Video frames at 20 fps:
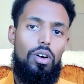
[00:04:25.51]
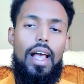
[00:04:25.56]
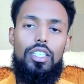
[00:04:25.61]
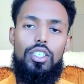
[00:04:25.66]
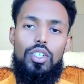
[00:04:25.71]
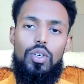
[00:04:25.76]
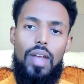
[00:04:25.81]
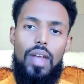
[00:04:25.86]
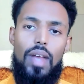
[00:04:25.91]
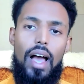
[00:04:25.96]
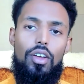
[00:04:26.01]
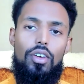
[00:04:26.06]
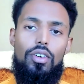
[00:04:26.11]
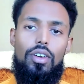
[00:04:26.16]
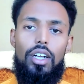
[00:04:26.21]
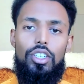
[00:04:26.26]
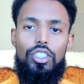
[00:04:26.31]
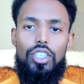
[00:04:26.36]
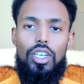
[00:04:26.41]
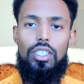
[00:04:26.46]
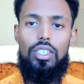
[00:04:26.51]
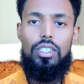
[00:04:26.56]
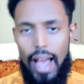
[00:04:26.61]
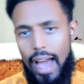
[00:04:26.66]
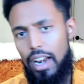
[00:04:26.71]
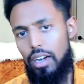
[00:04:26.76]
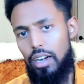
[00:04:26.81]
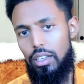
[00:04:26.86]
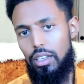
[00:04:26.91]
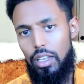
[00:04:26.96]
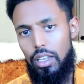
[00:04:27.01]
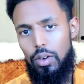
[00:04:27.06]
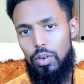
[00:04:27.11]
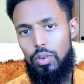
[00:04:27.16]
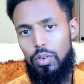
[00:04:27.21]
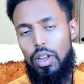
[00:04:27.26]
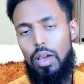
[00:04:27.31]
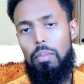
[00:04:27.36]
And so now you're not just at it alone,